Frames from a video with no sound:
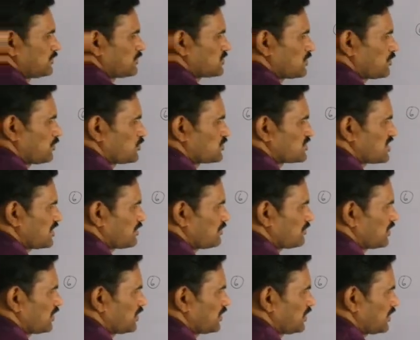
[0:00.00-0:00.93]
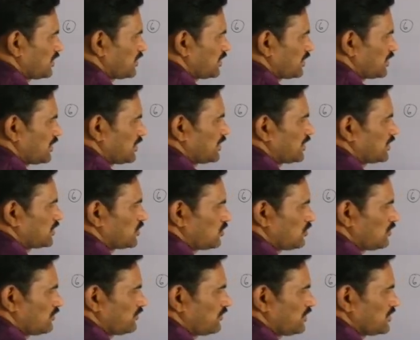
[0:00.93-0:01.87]
Suppose I am taking a
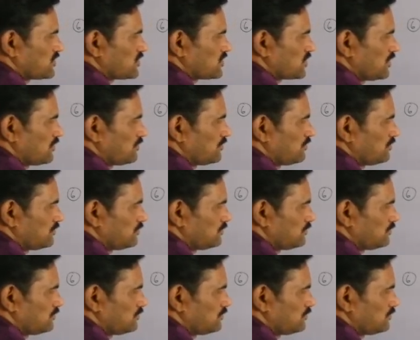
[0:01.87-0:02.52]
conductor of this shape.